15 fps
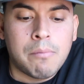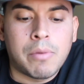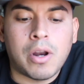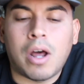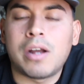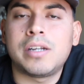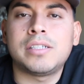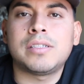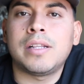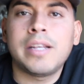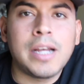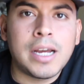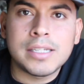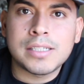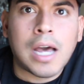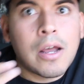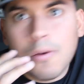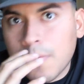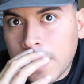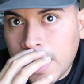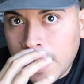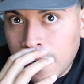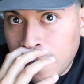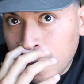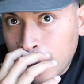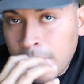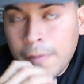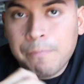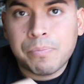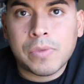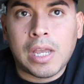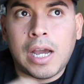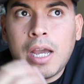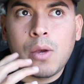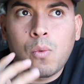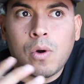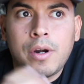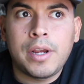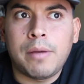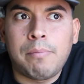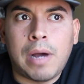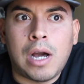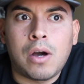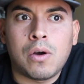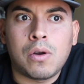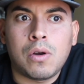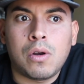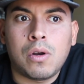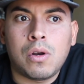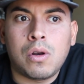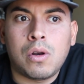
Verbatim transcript: But honestly, guys, I don't care. I worry about